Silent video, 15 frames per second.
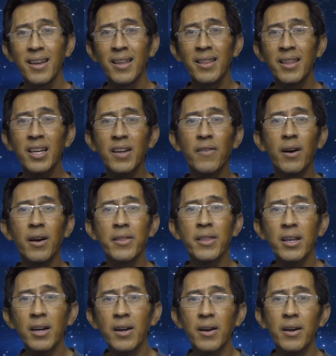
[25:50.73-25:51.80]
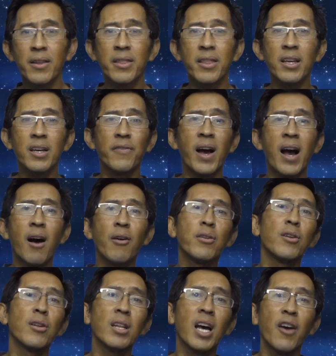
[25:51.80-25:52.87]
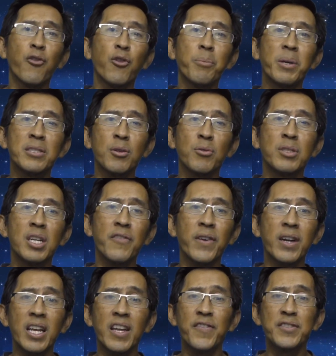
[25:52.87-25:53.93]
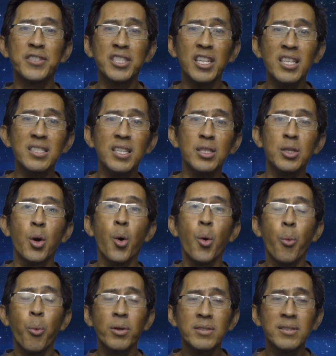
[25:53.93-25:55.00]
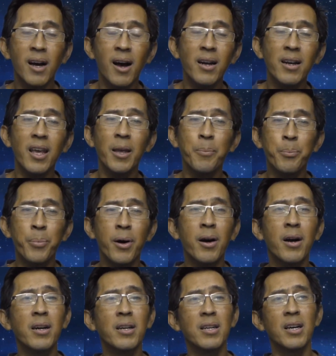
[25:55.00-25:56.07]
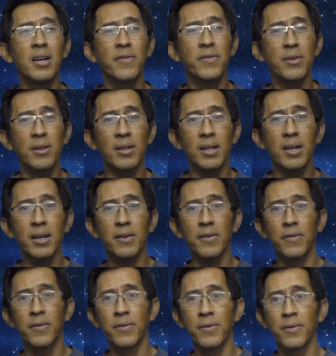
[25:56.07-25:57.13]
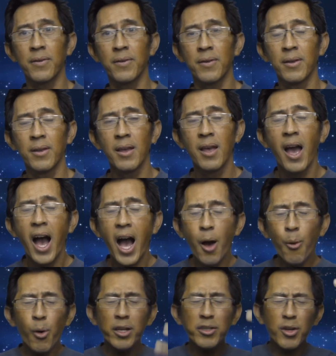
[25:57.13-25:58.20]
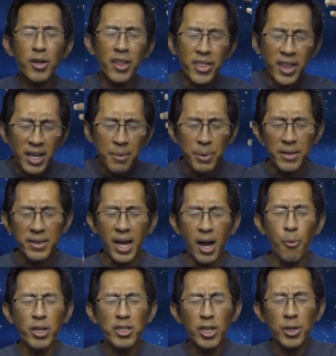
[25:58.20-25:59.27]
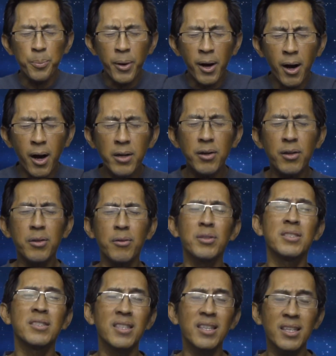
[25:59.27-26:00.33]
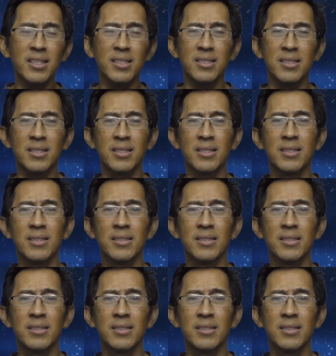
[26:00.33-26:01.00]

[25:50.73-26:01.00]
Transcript: Think of, think, of, think of how your life would be so different if Jesus was not a part of your life. I want you to think about that. I want you to ponder those things.